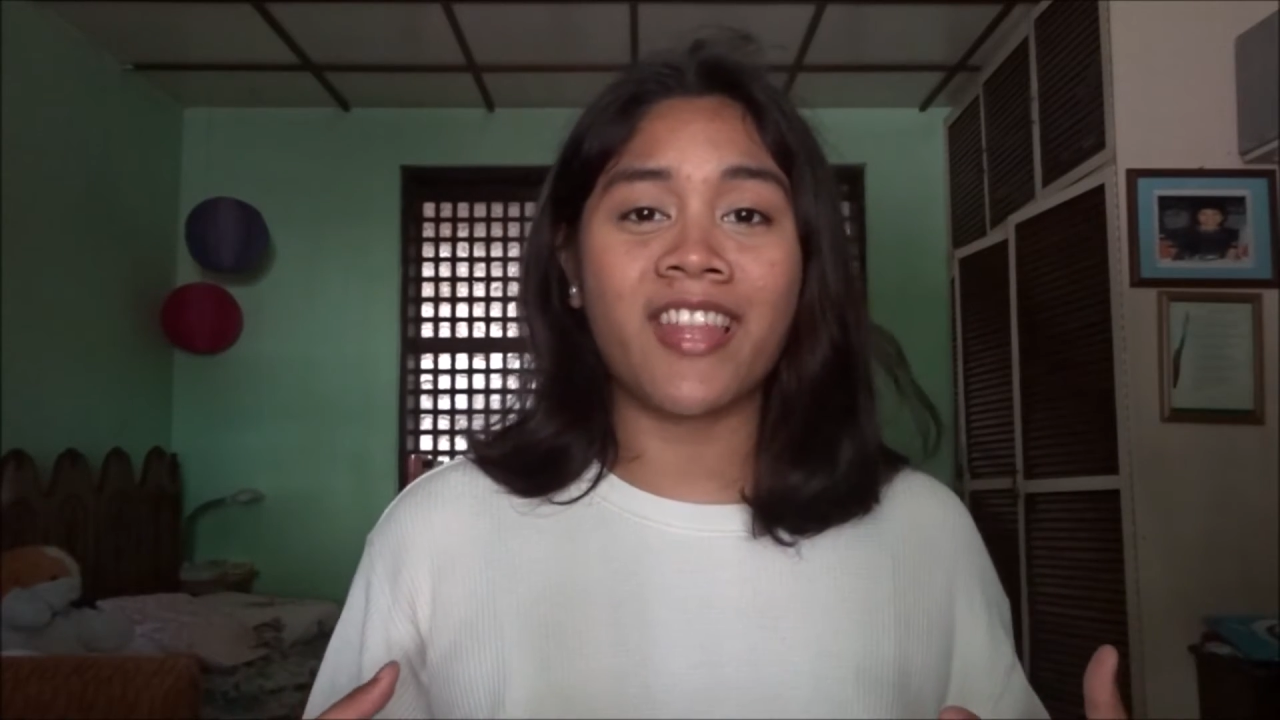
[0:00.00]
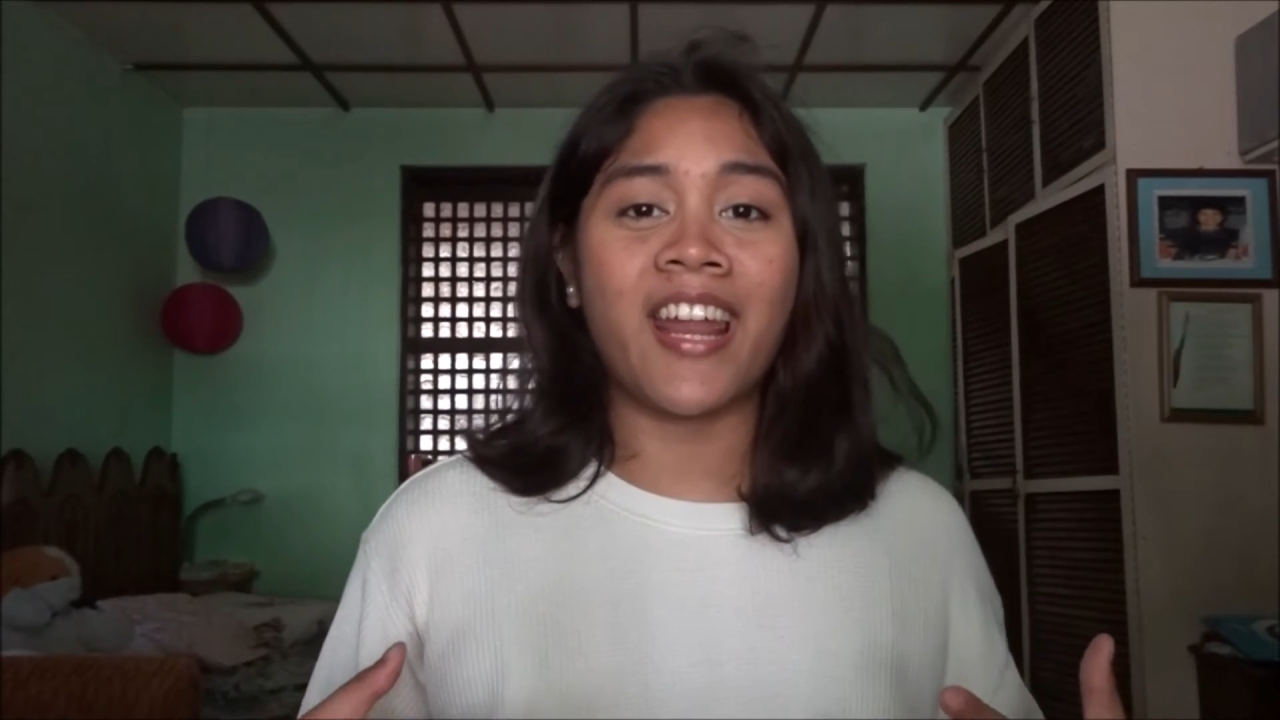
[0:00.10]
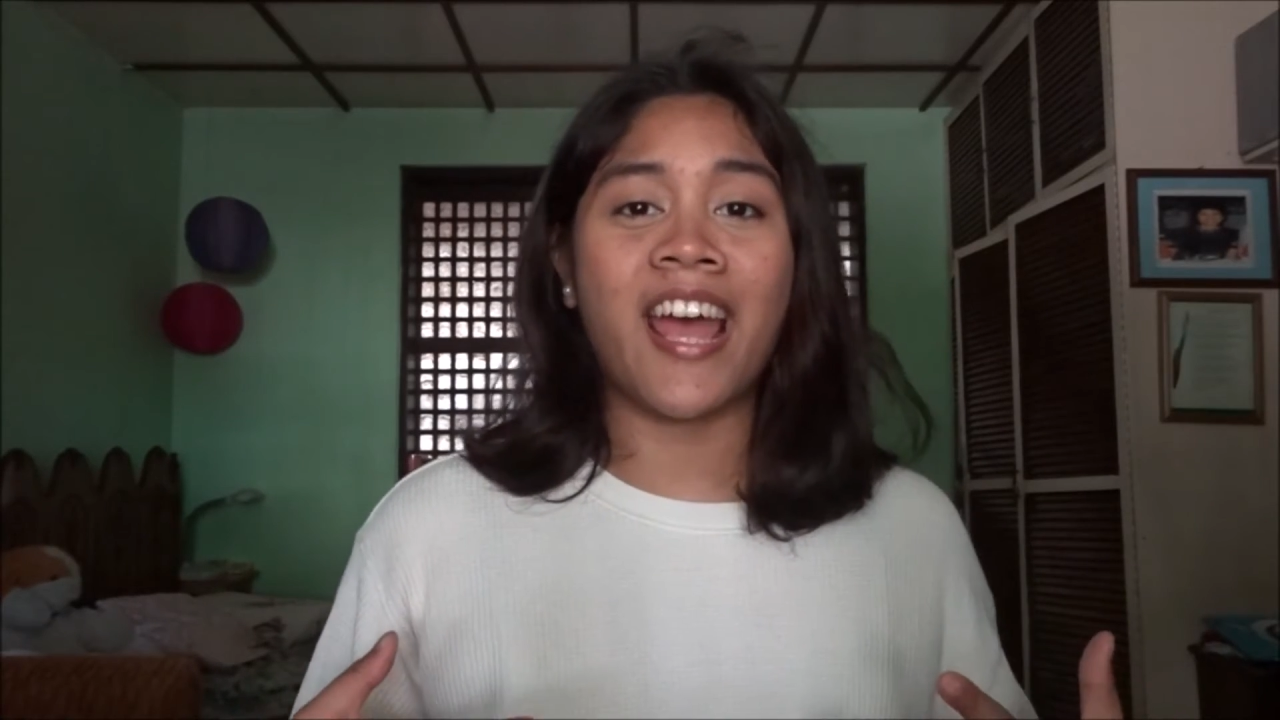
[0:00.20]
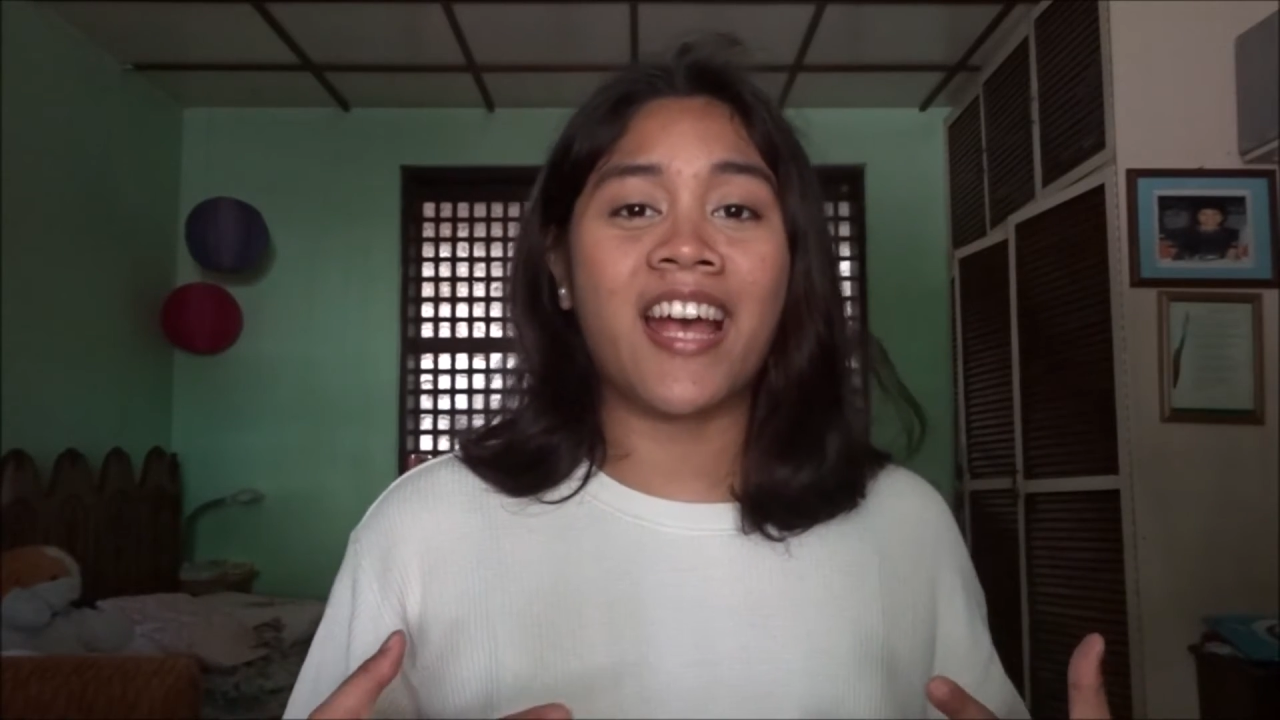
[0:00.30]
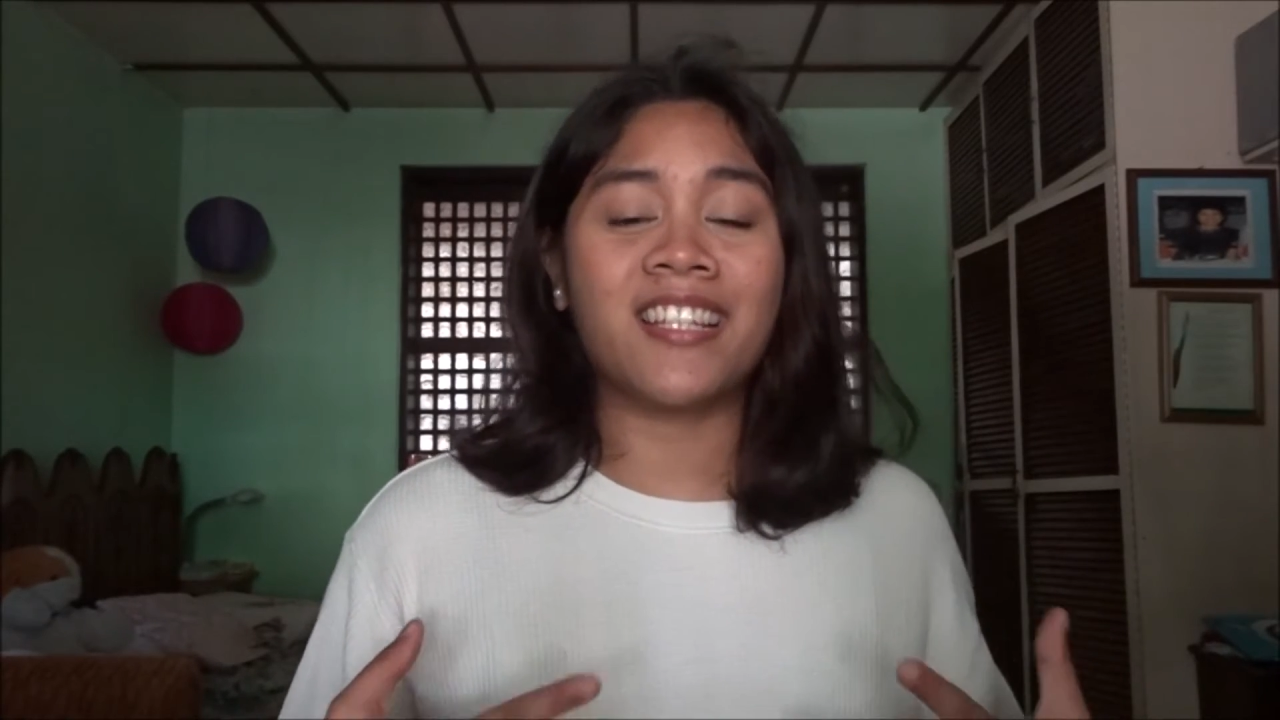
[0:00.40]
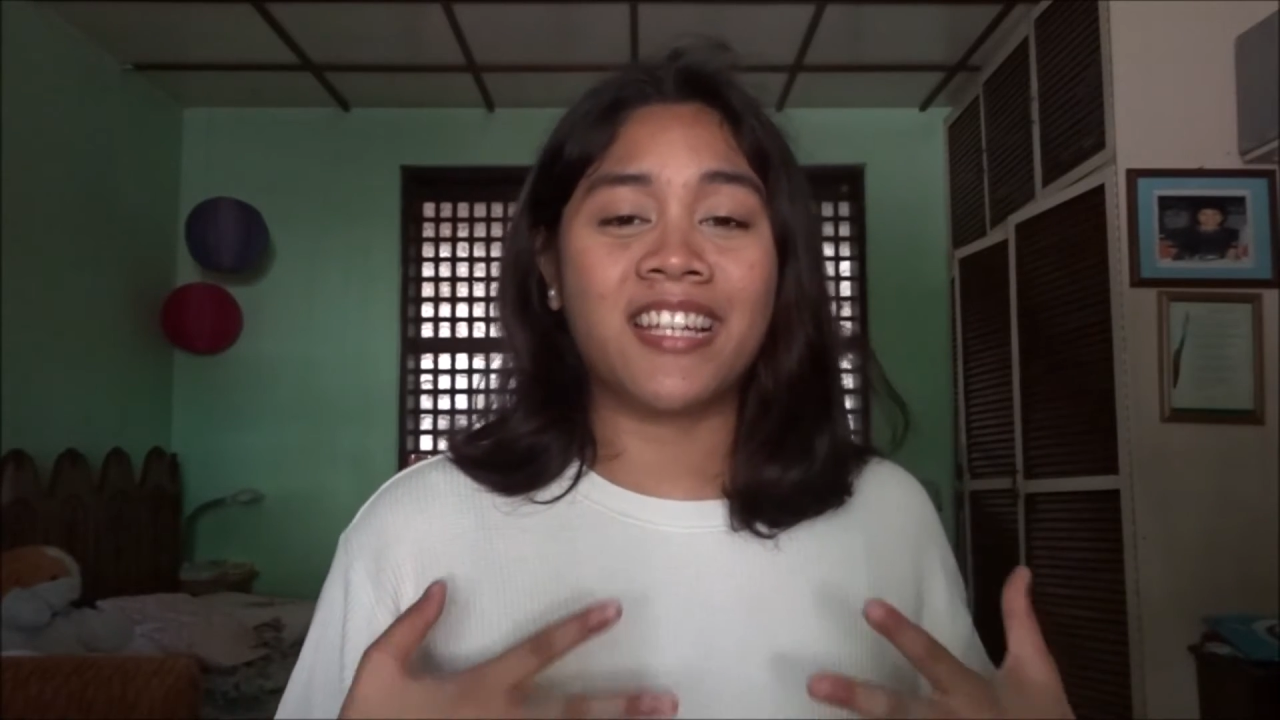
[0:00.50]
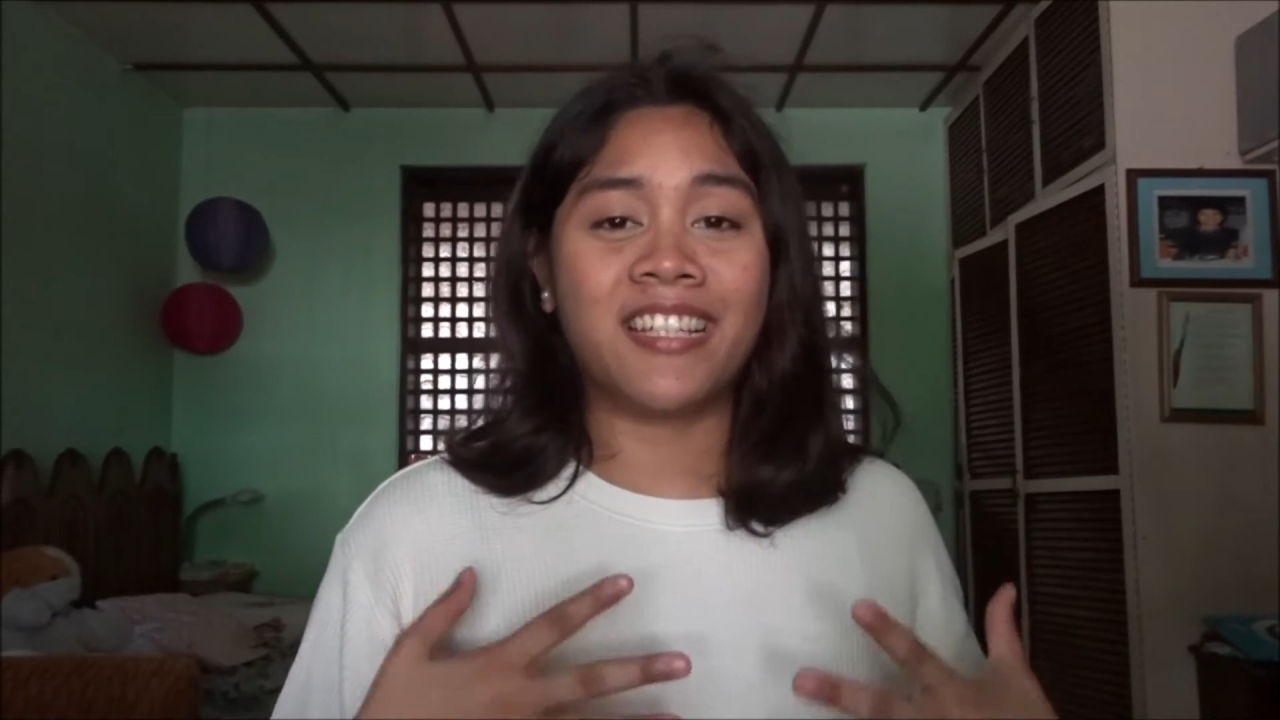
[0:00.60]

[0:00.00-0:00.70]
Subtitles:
that has